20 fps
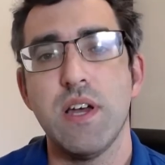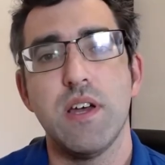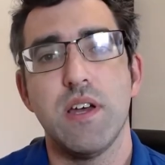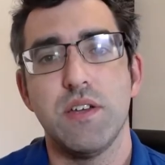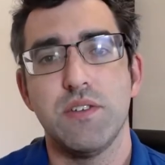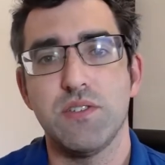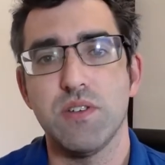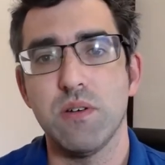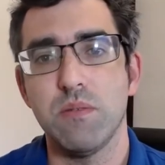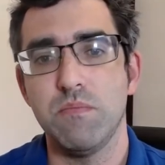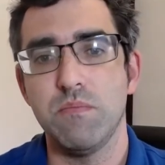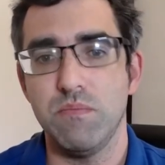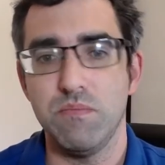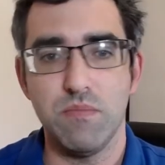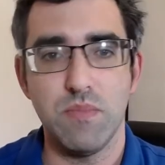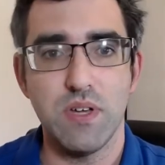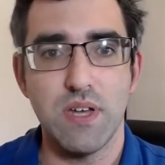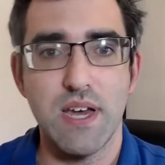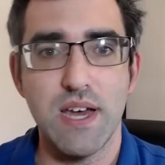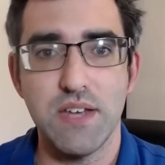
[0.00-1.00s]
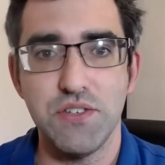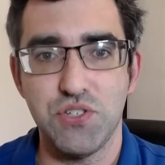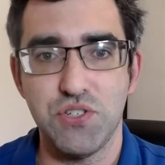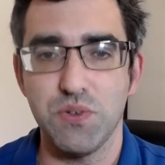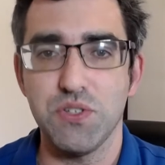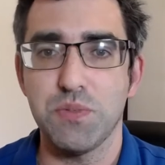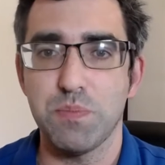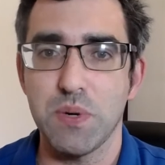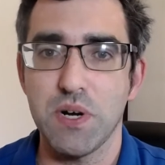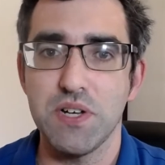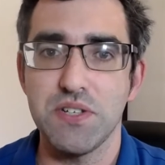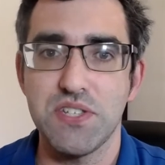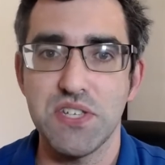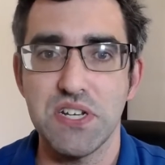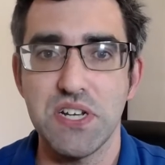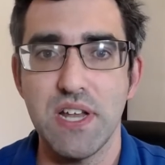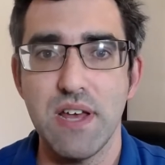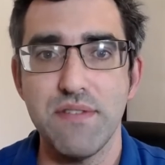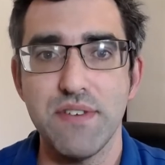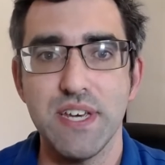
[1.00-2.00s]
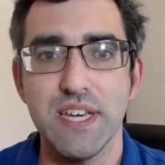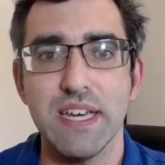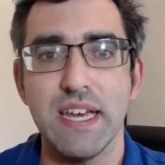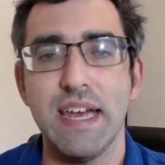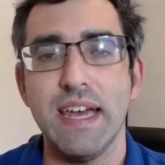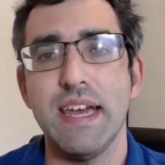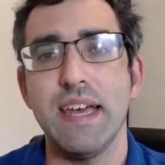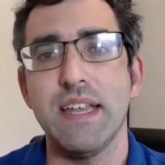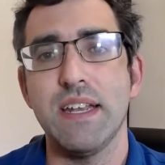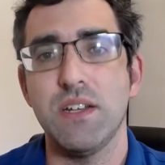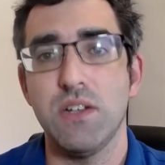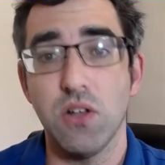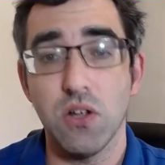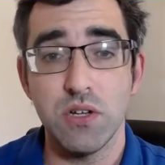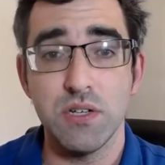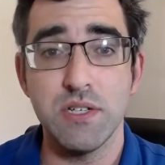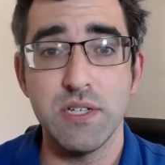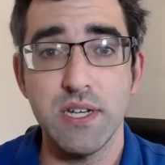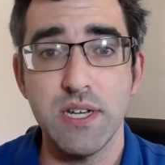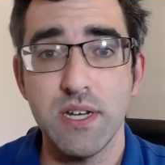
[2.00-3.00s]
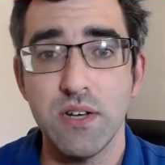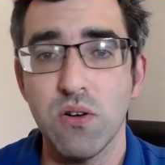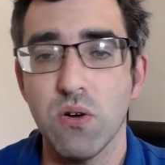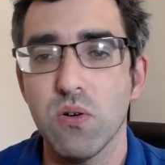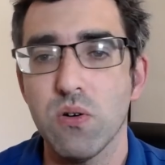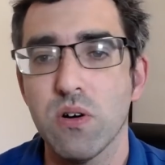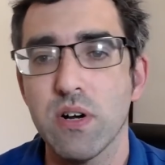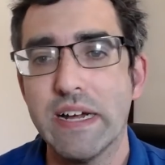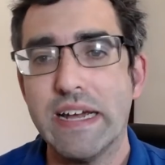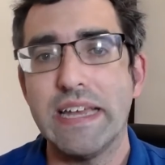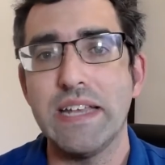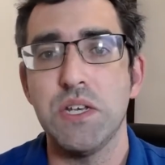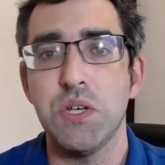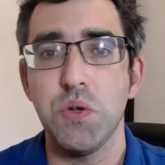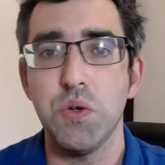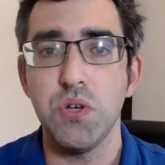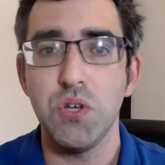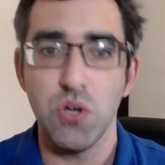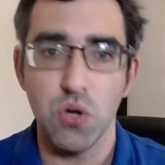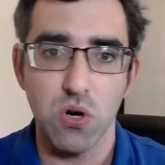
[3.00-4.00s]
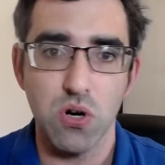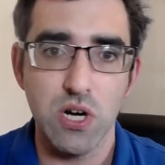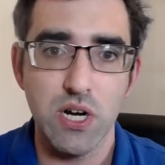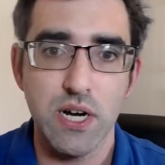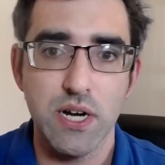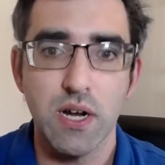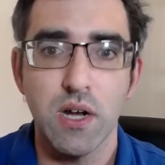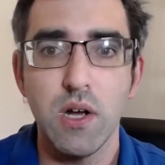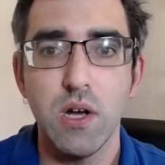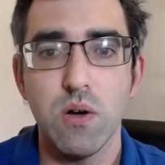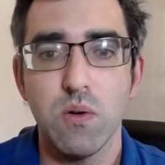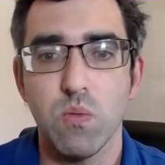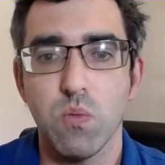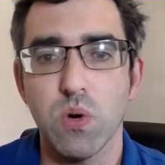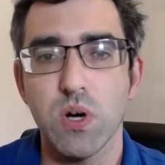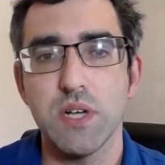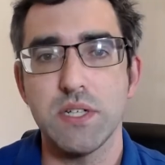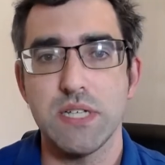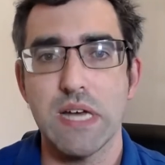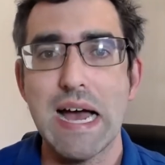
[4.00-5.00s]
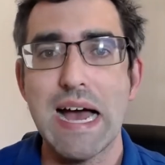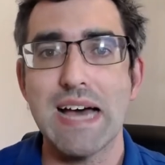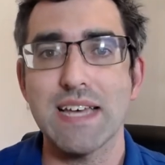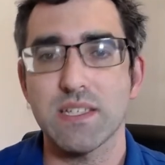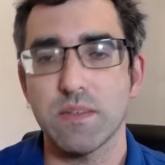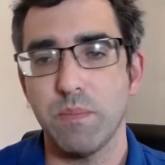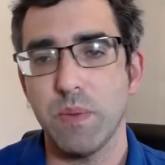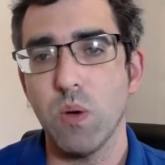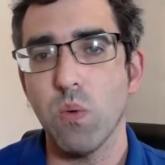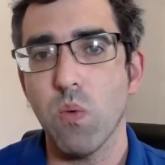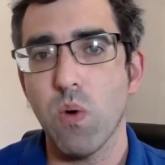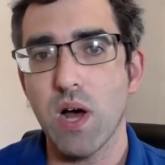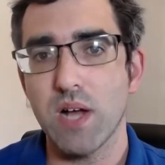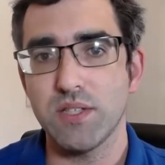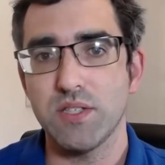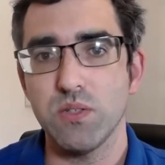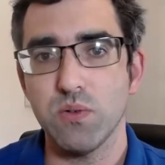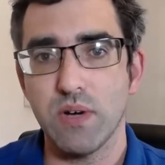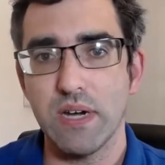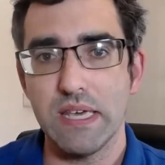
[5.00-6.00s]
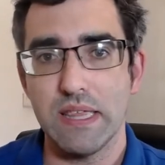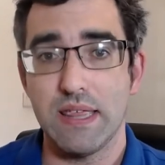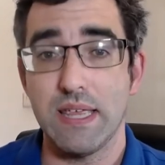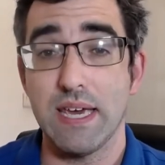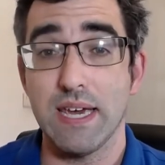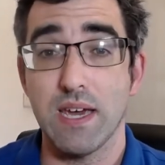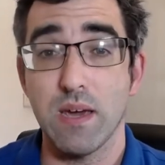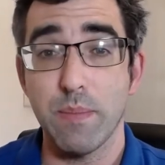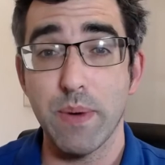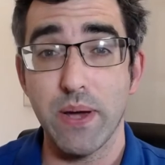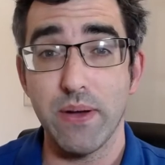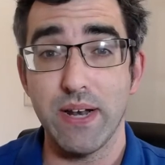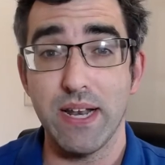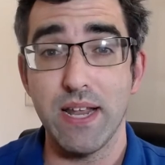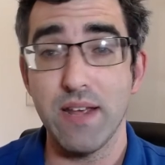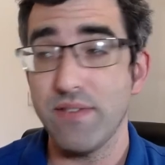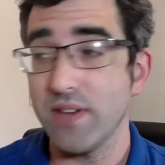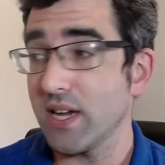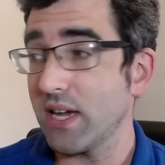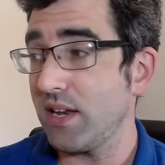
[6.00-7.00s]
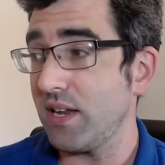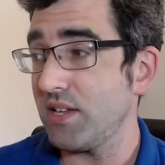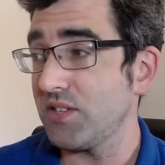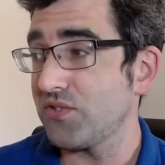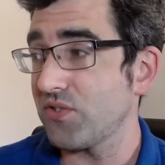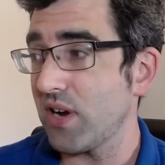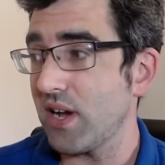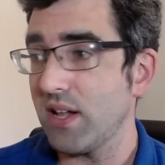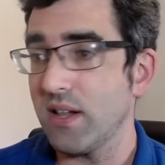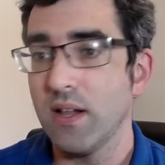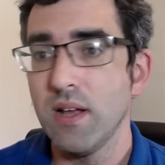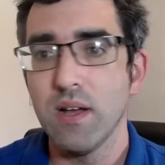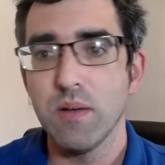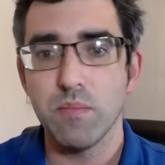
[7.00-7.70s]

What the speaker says: some Jewish person living in London or in New York were to ask me, what do I think about living in Israel?